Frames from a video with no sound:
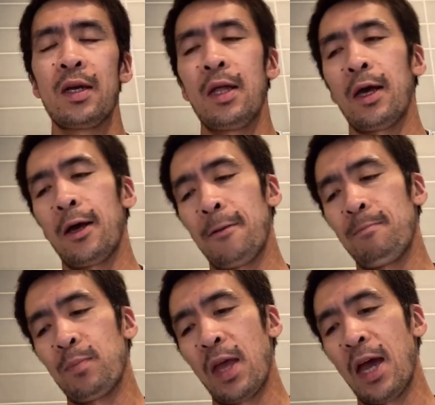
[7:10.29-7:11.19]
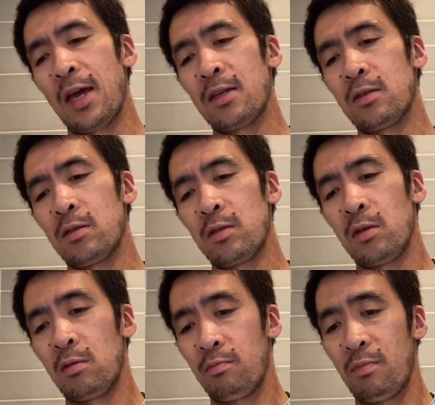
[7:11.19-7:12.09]
And
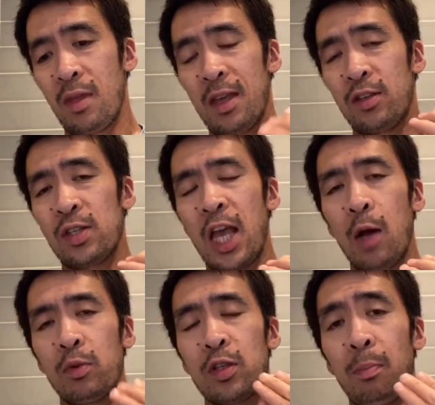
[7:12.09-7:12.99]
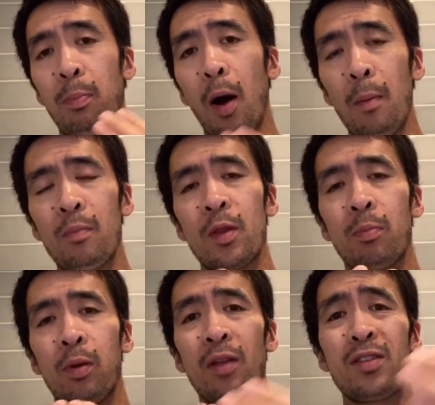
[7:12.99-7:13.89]
it just helps to pump the
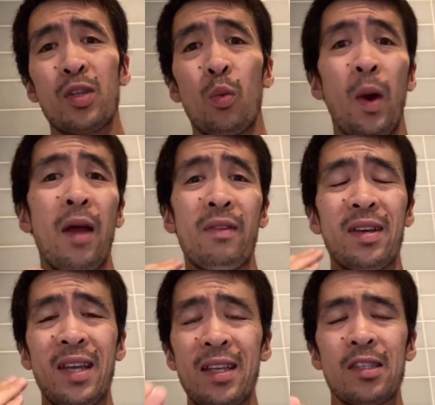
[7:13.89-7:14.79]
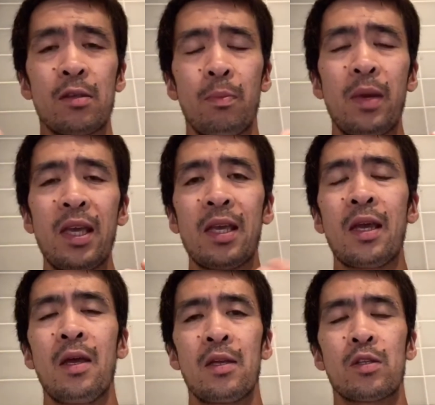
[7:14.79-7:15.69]
blood to where it needs to be.
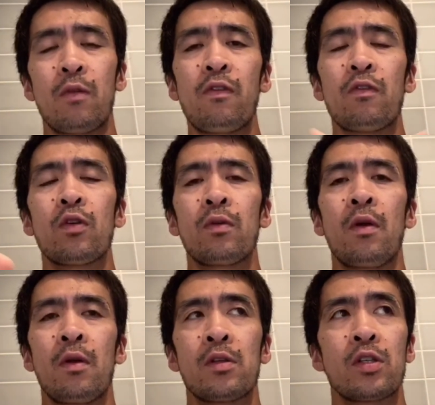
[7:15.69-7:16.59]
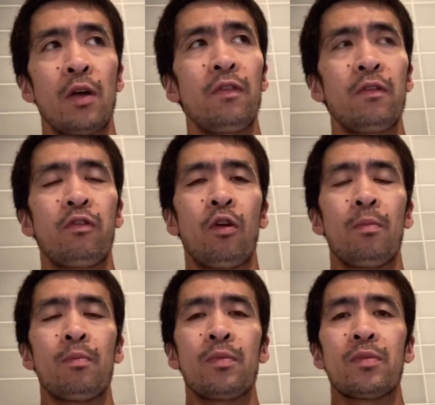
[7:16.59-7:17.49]
So if you've suffered from